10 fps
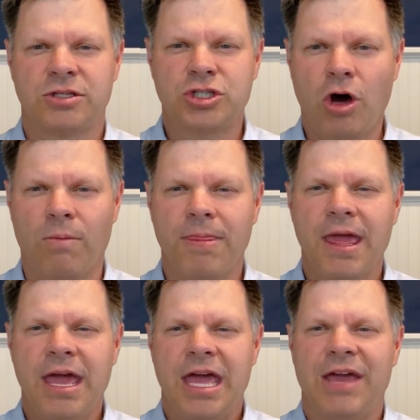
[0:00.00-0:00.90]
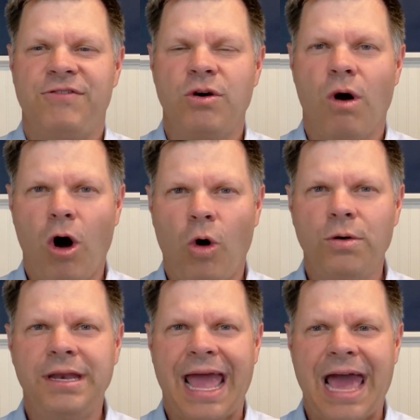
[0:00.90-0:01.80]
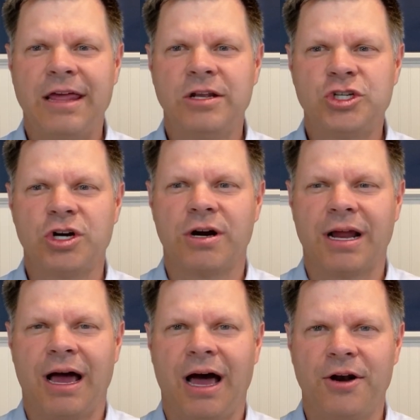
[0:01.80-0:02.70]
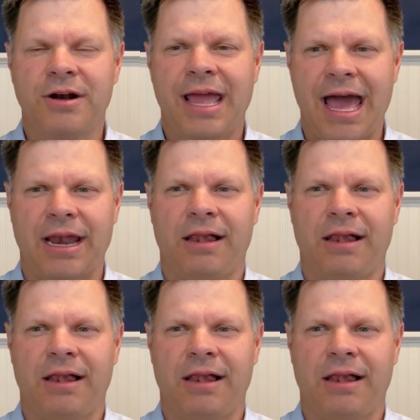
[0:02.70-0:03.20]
So, if you owned and insured 100 cattle,